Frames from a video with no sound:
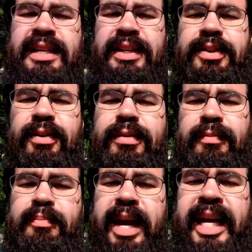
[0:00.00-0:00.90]
your
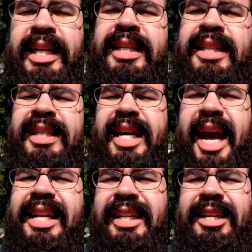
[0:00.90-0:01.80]
main
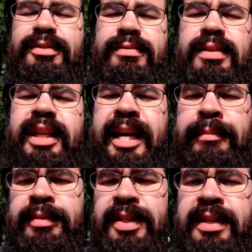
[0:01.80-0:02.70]
analytical
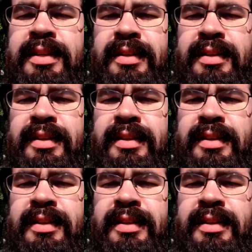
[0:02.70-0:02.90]
claims.